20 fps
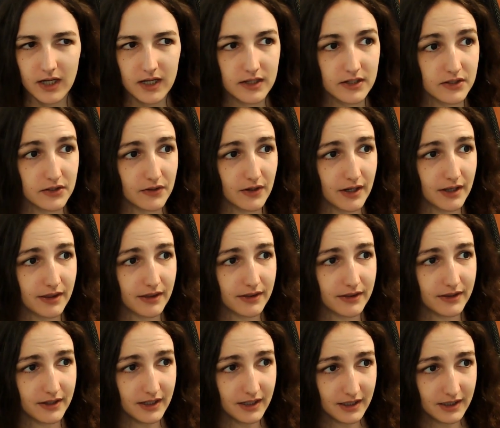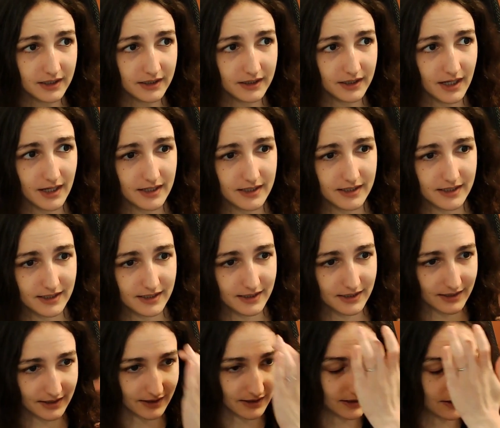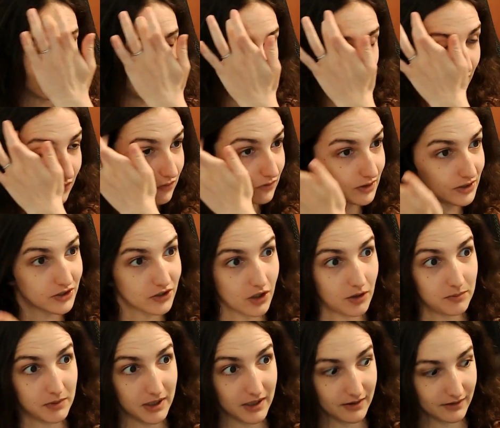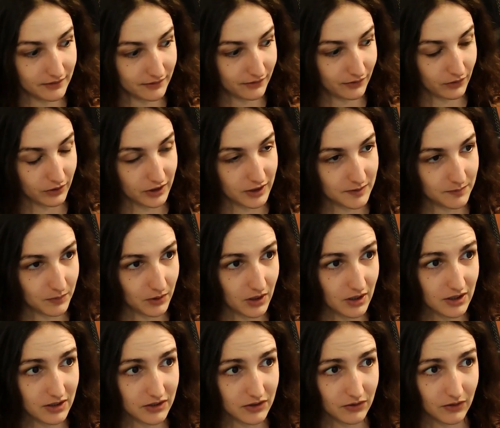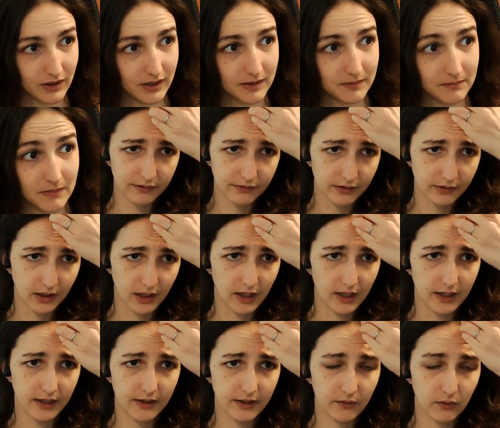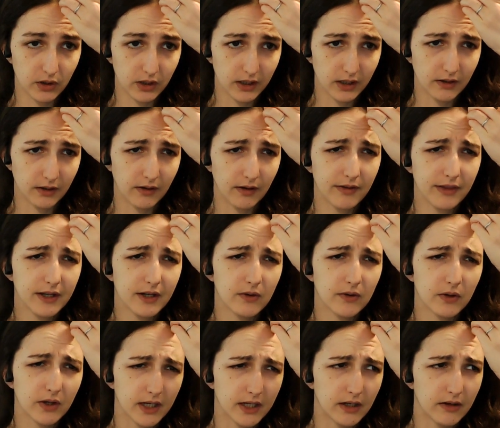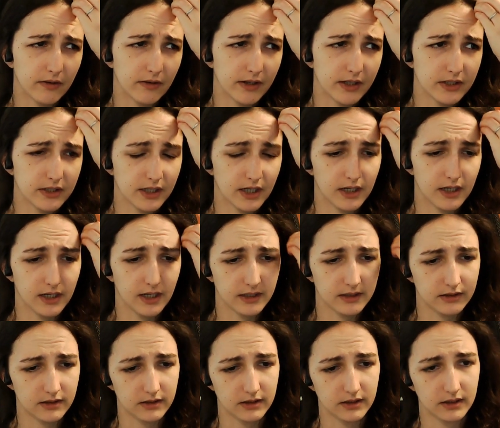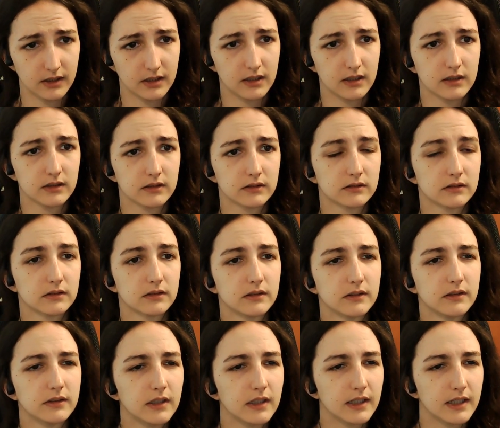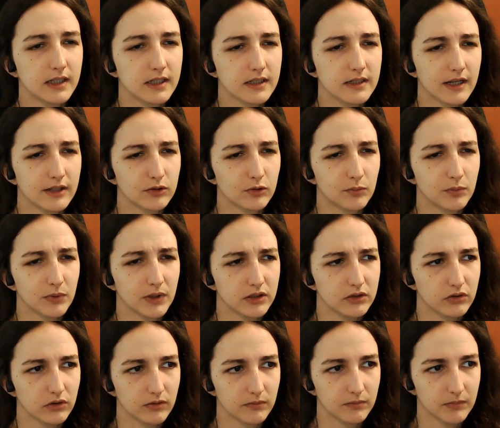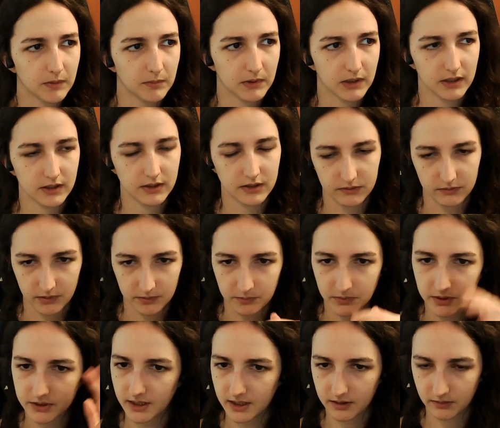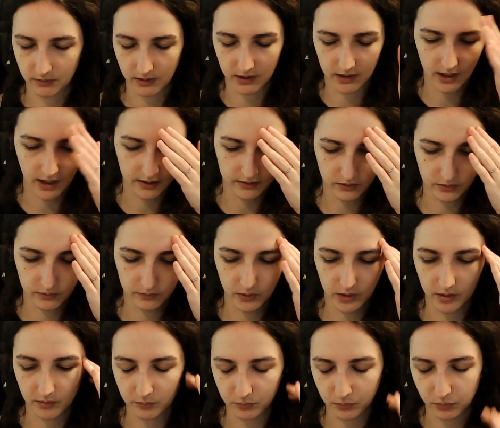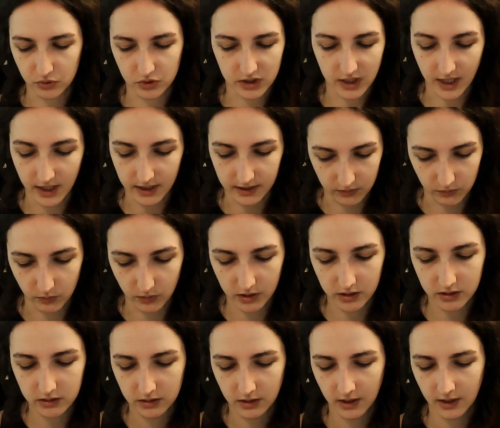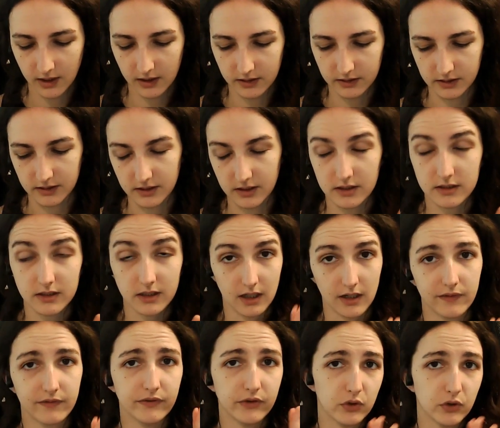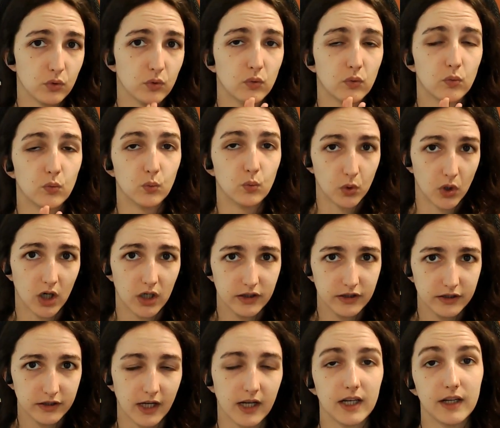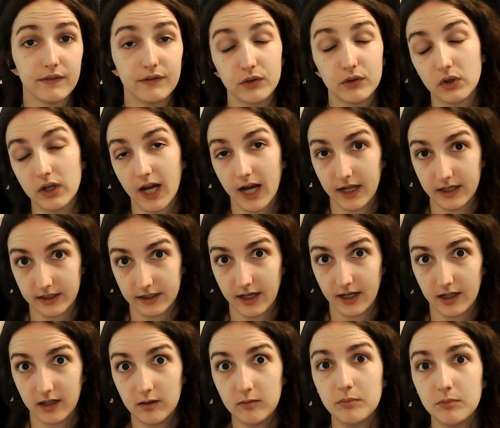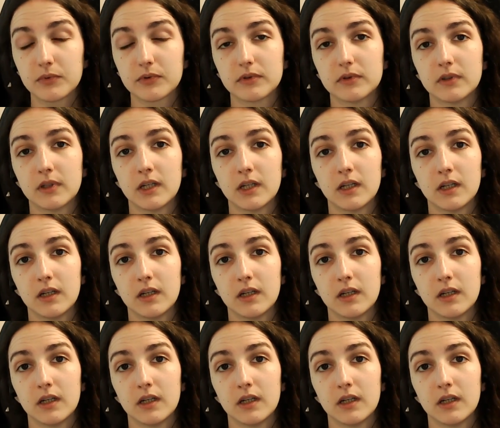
Okay, so I think that's what's coming for this project. So I think Eugenio already shared like the links like to Patreon people and so on. But anyway, I don't want to push anyone. This is if you want and if you can help,